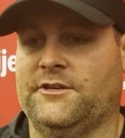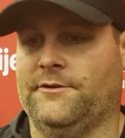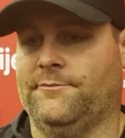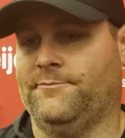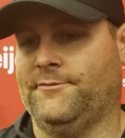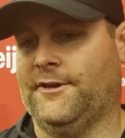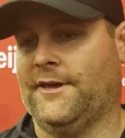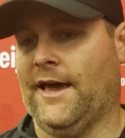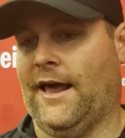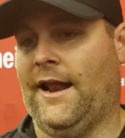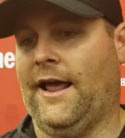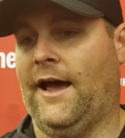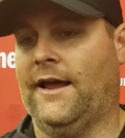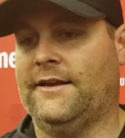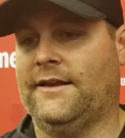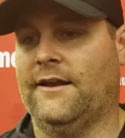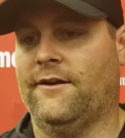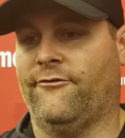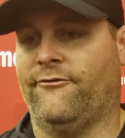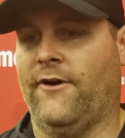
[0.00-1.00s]
you kind of
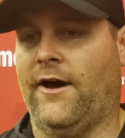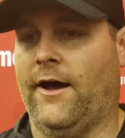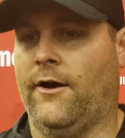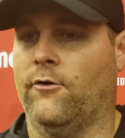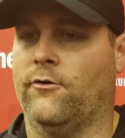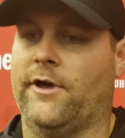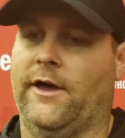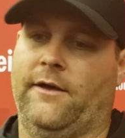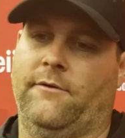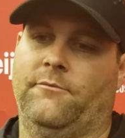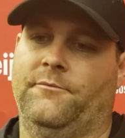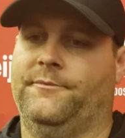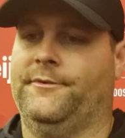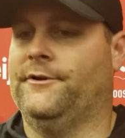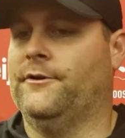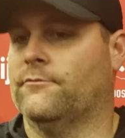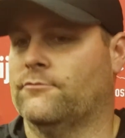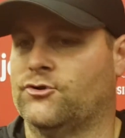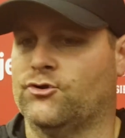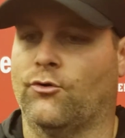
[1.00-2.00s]
identify, okay, you
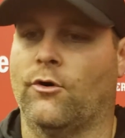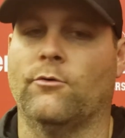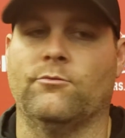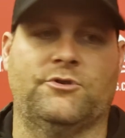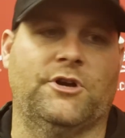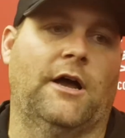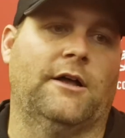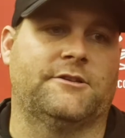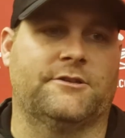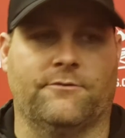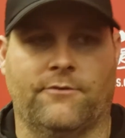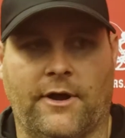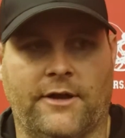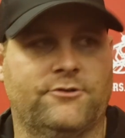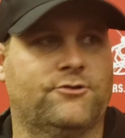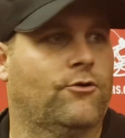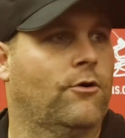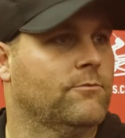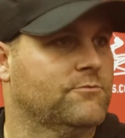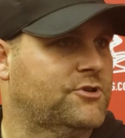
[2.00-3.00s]
know, Jerome Johnson, right?
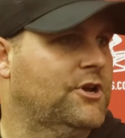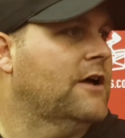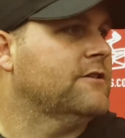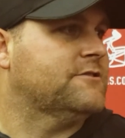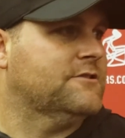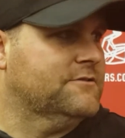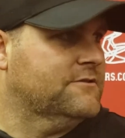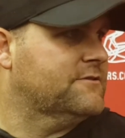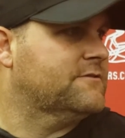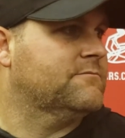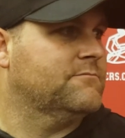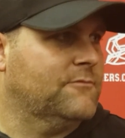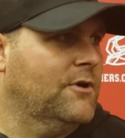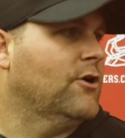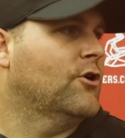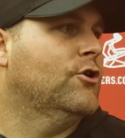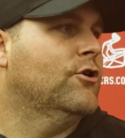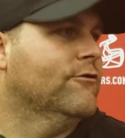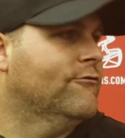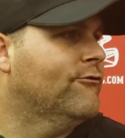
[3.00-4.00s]
Jerome Johnson's a
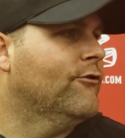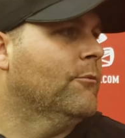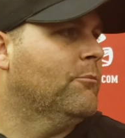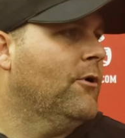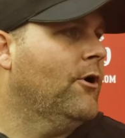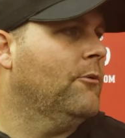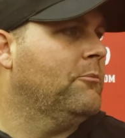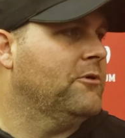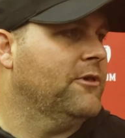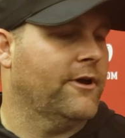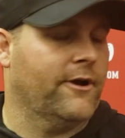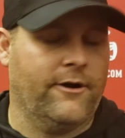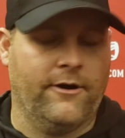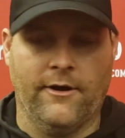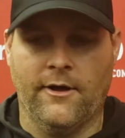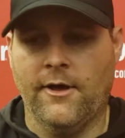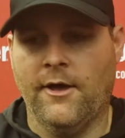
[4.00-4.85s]
good football player.